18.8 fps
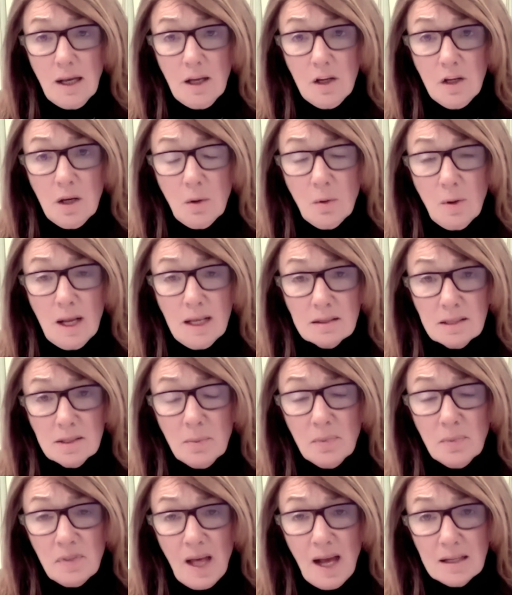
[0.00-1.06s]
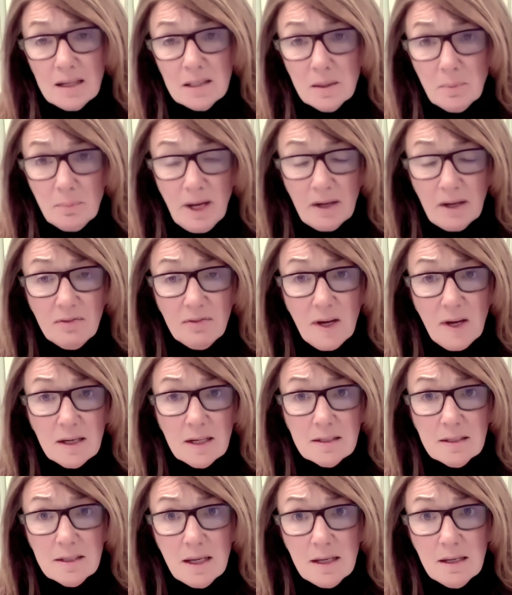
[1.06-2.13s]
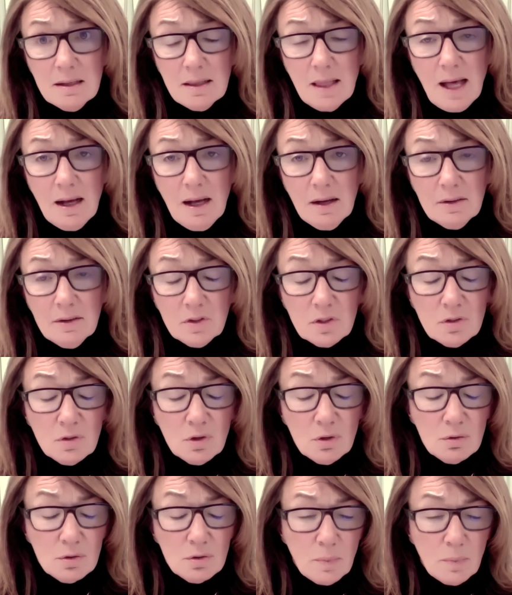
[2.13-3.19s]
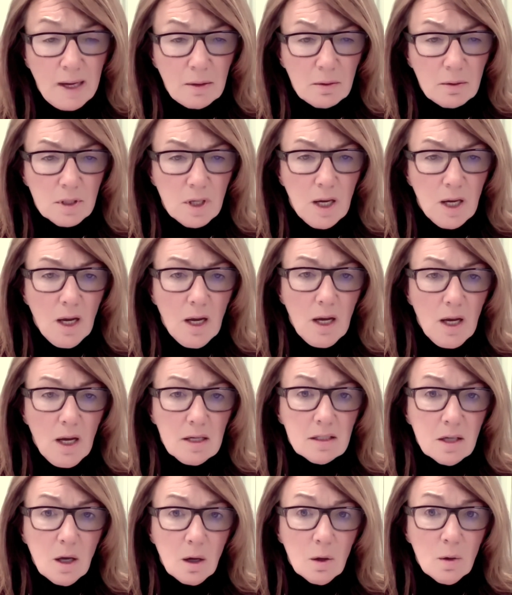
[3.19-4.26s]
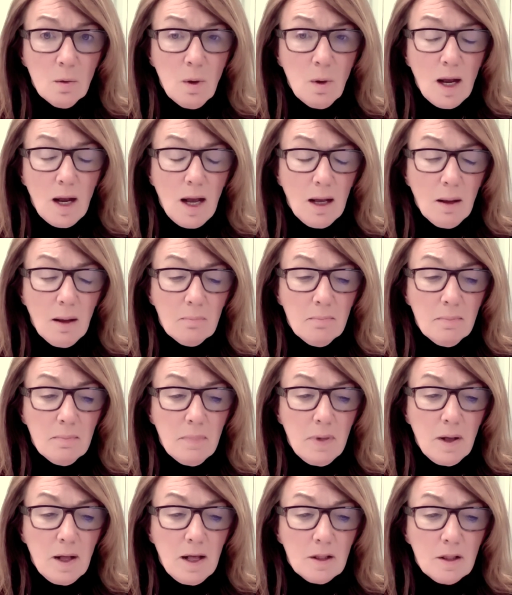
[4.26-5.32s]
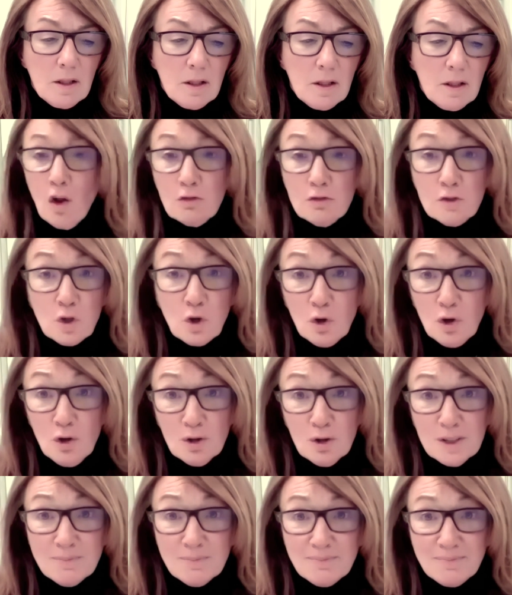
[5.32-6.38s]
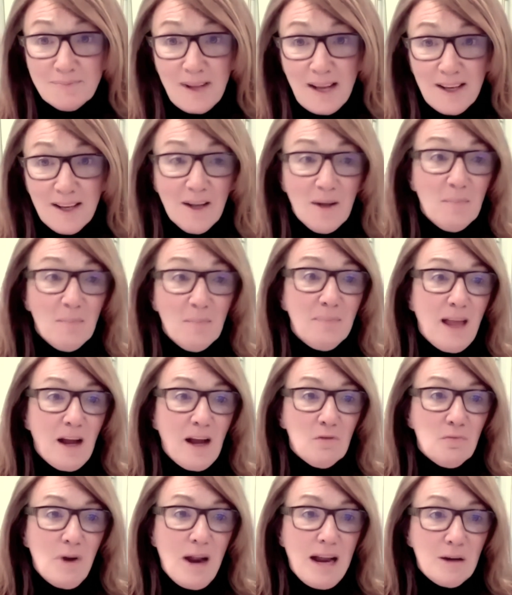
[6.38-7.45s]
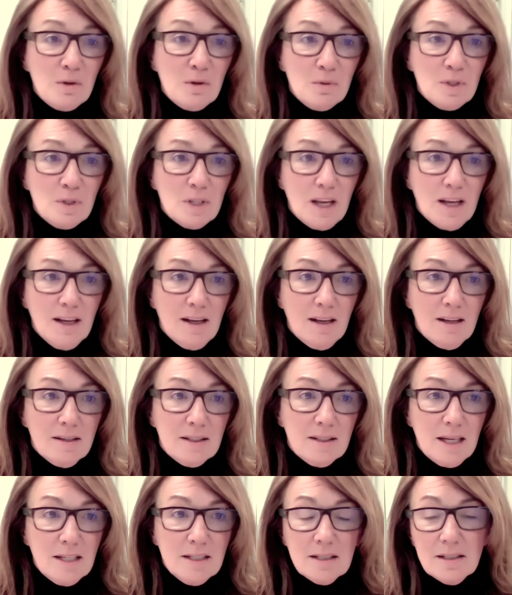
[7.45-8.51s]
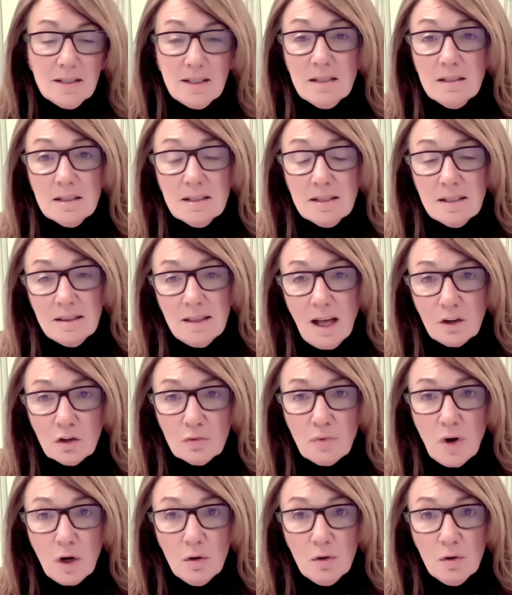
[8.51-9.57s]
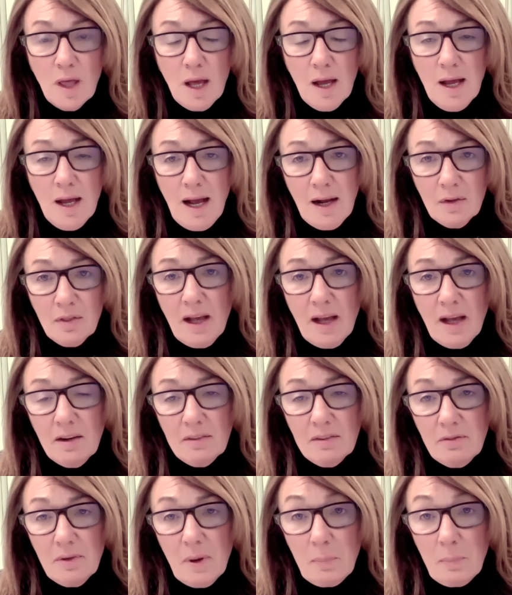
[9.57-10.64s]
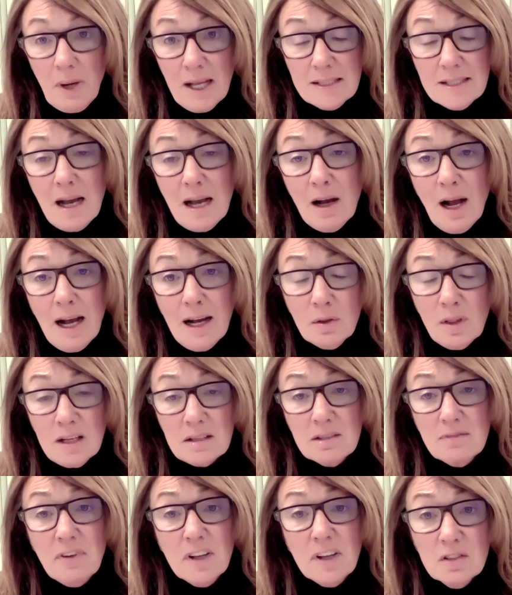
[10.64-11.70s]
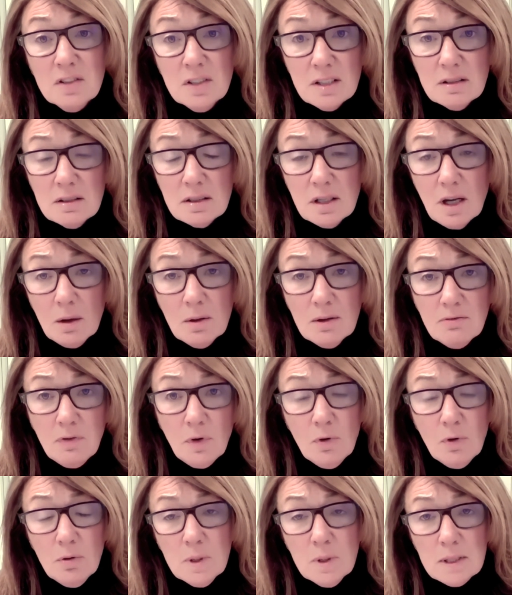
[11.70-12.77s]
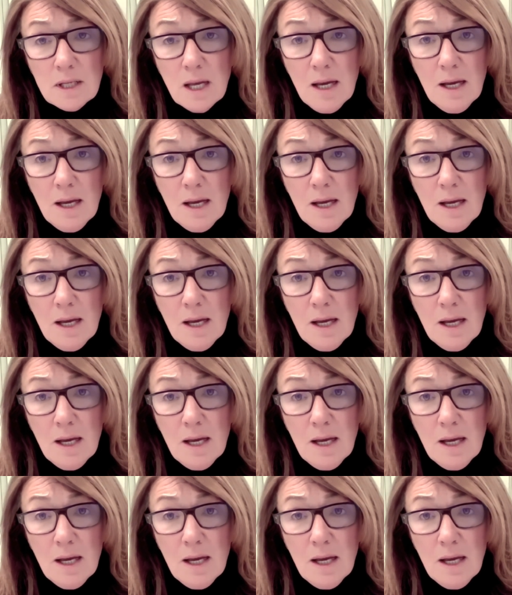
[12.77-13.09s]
in some of that asset-backed financing that I've just talked about. So there's a lot of talk around data centers and that growth, how that plays out, how that's funded going forward.